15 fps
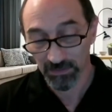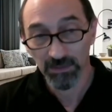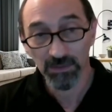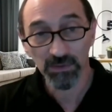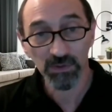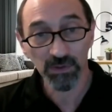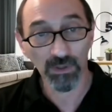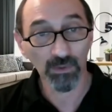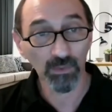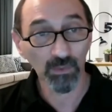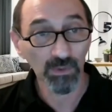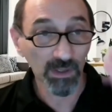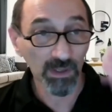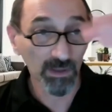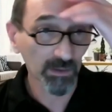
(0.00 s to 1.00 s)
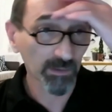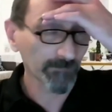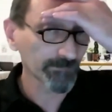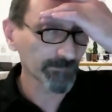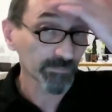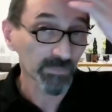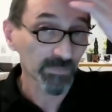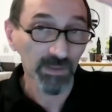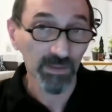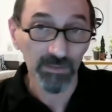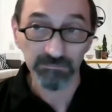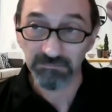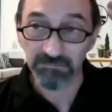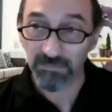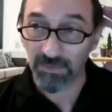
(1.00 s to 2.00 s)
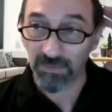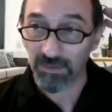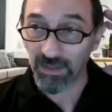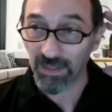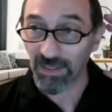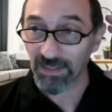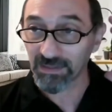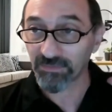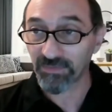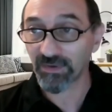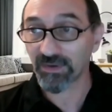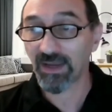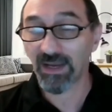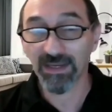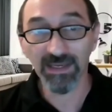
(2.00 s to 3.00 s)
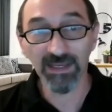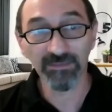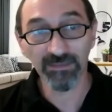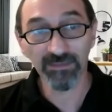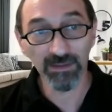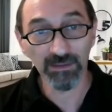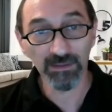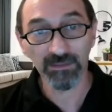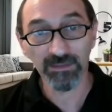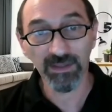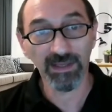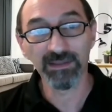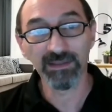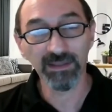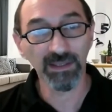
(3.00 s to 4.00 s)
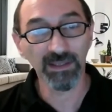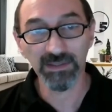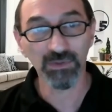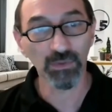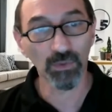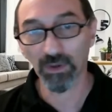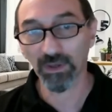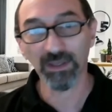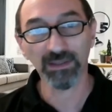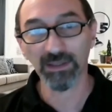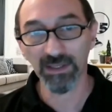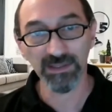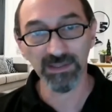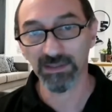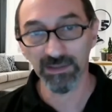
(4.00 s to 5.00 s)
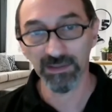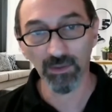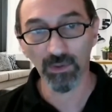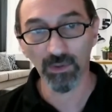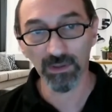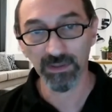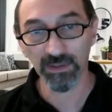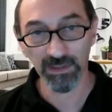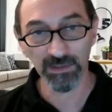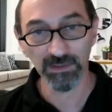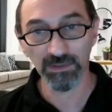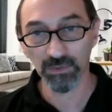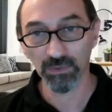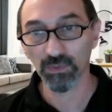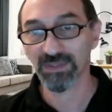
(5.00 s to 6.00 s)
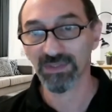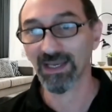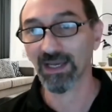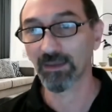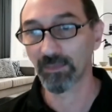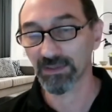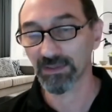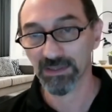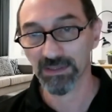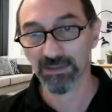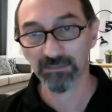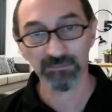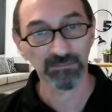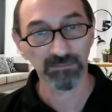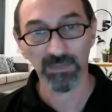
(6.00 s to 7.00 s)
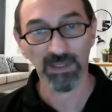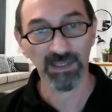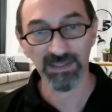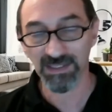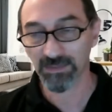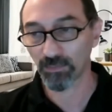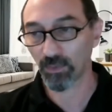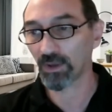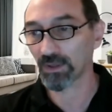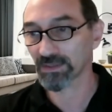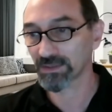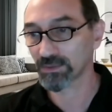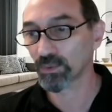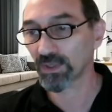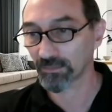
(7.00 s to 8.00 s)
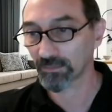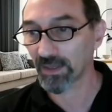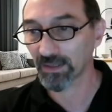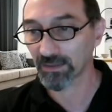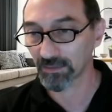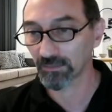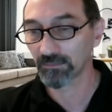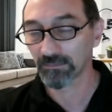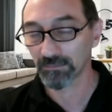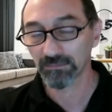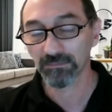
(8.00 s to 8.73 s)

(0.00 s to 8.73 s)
So at a very high level, the idea is to organize the network into segments, as small as you can make them.